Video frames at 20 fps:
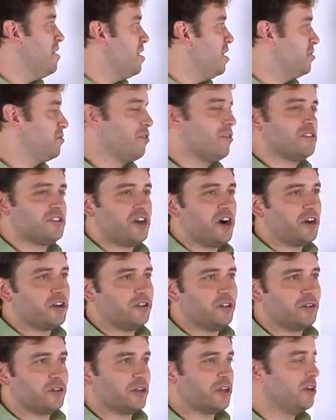as far as the
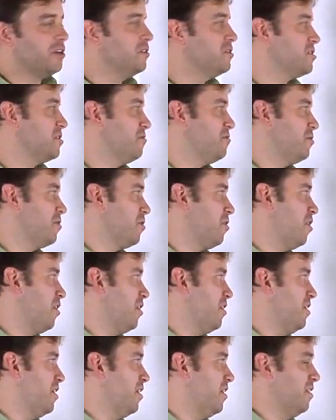autoloader goes, if you're
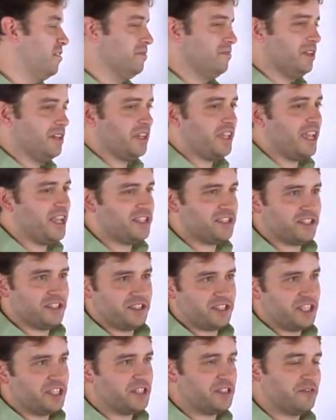on a
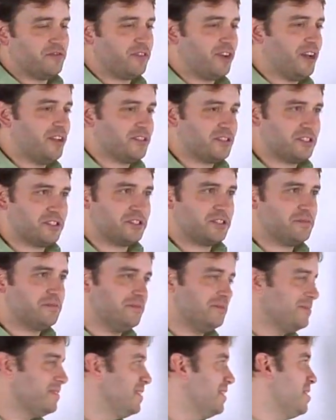case-insensitive file system.
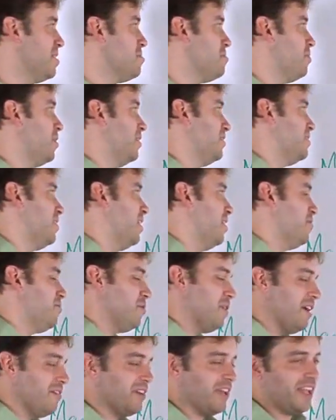But if
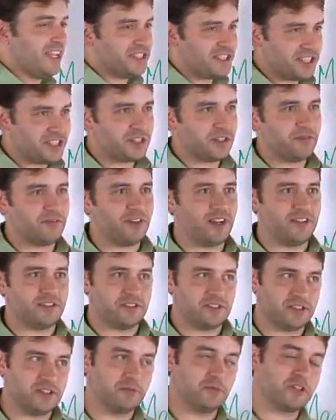you have a case-sensitive file
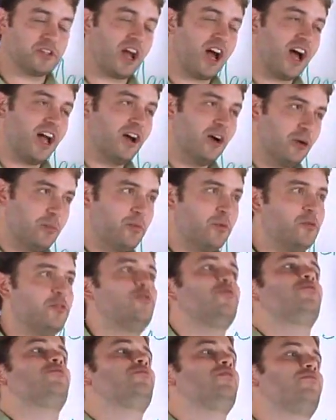system, which I hope you
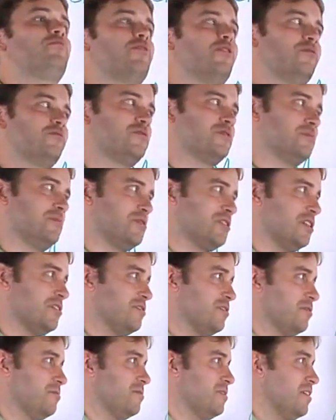do if you're hosting
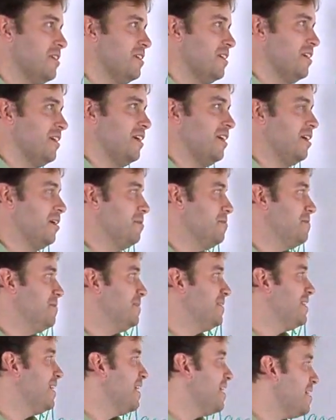Magento,
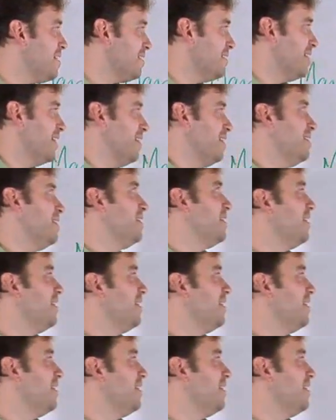then